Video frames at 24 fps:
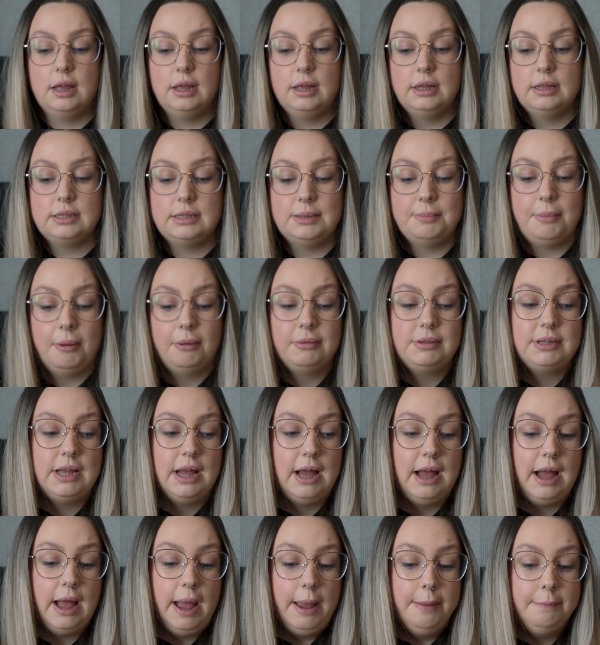It's about
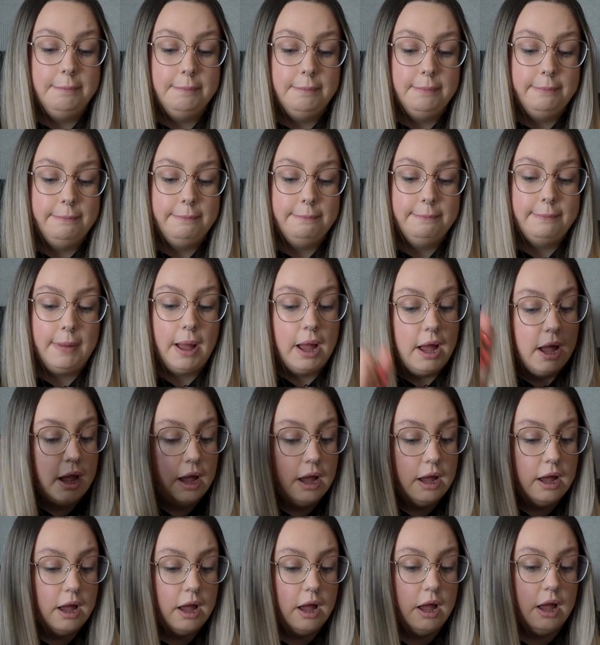time. I
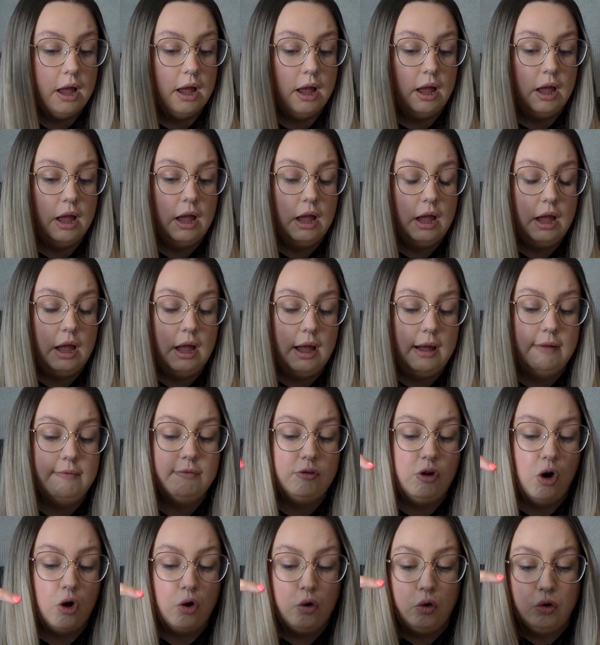haven't
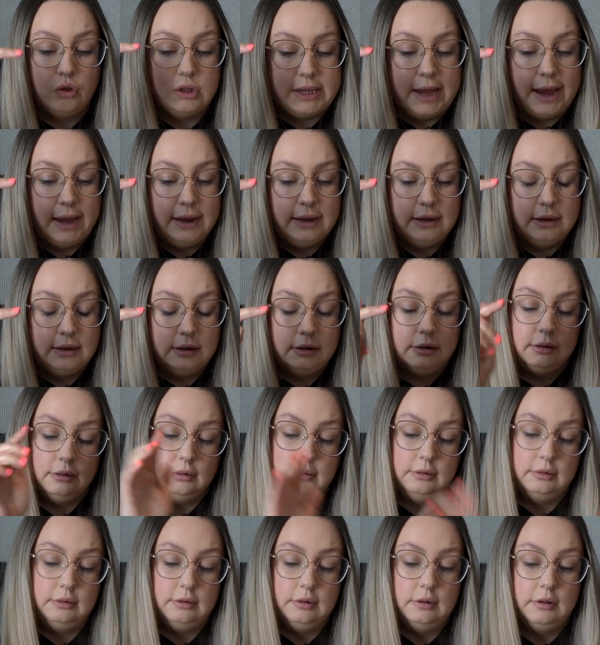got all day.
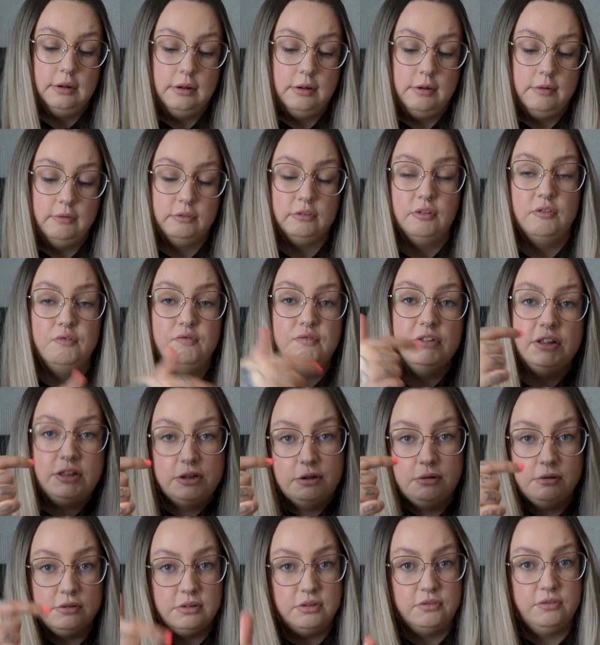Got
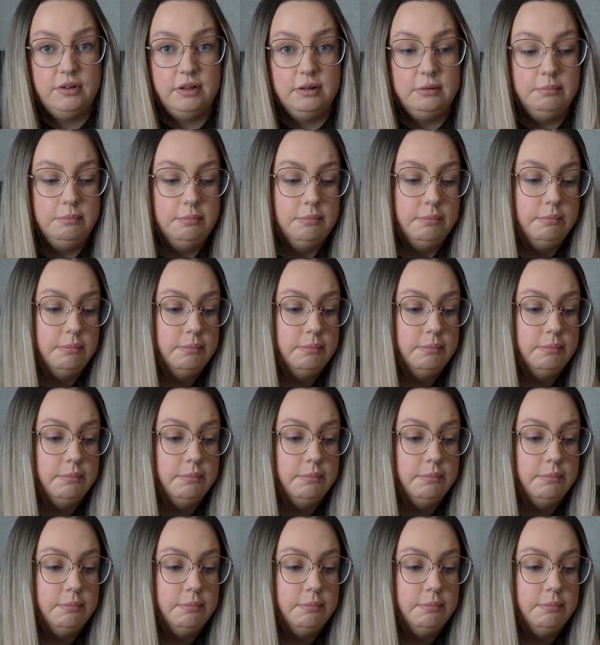videos to film.